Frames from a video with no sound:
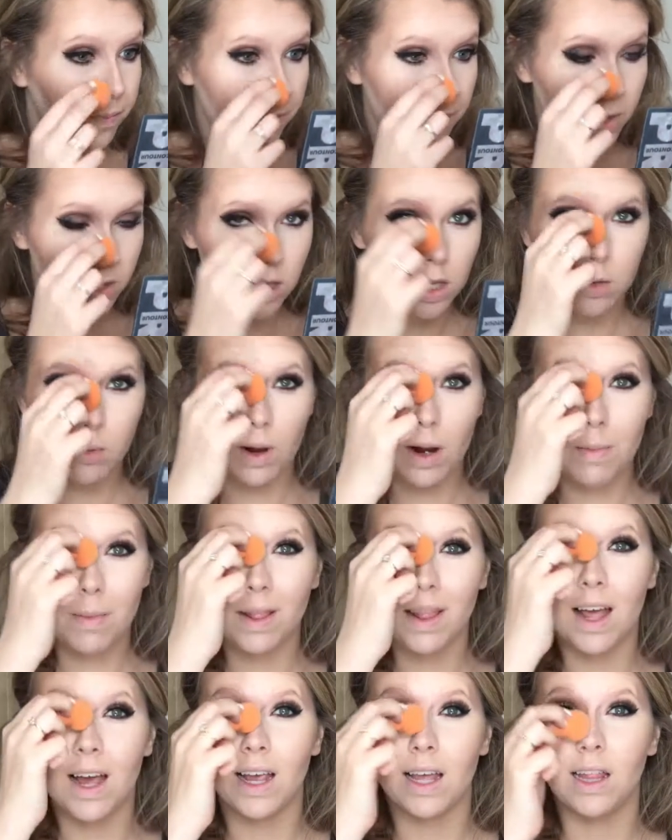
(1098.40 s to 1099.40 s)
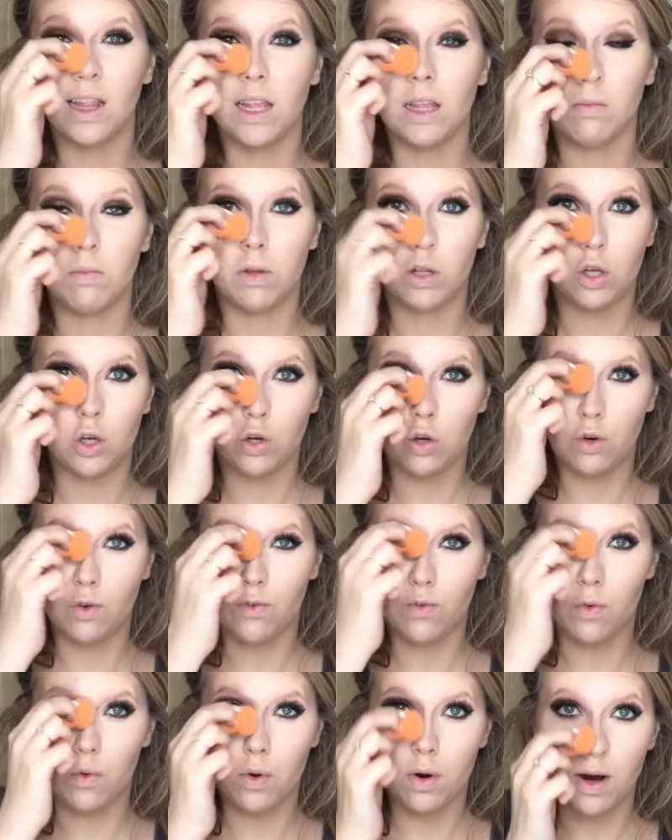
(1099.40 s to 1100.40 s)
This is what I've been liking these blenders
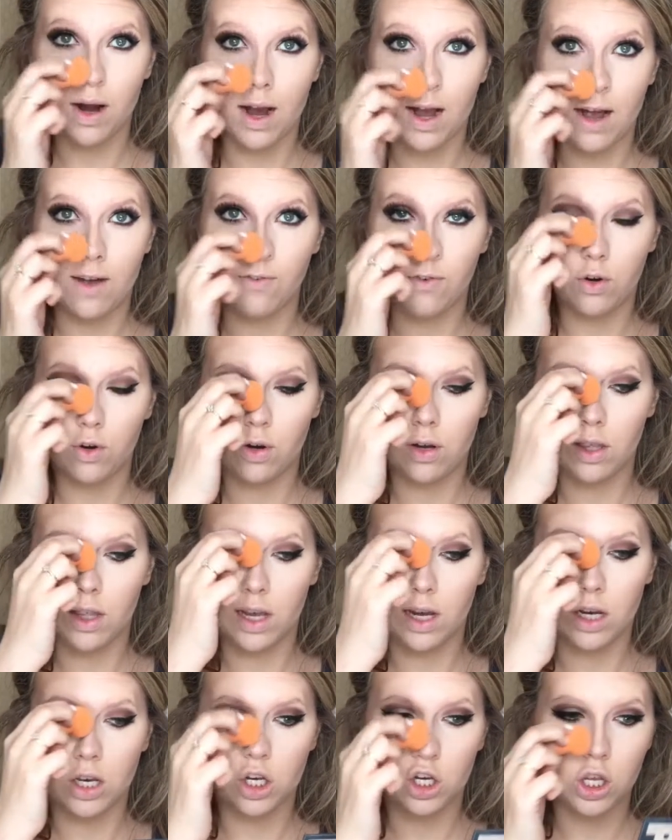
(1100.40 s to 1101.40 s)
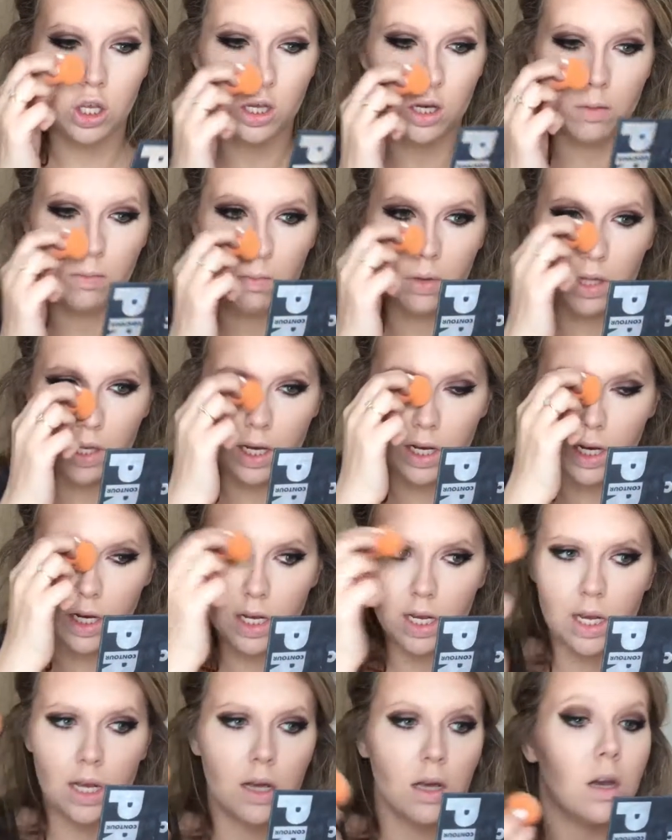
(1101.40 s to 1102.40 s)
for after. It's like just to blend
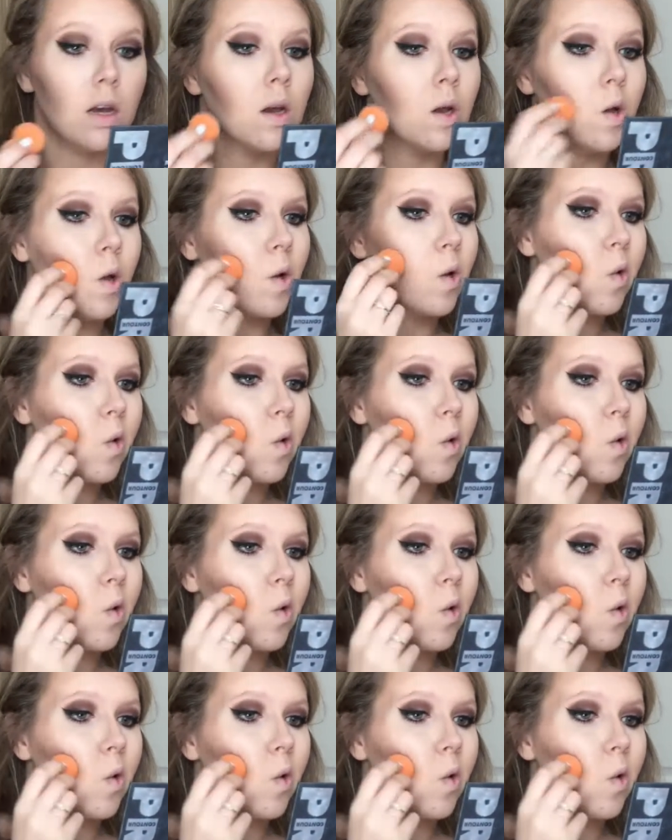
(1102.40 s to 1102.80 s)
in.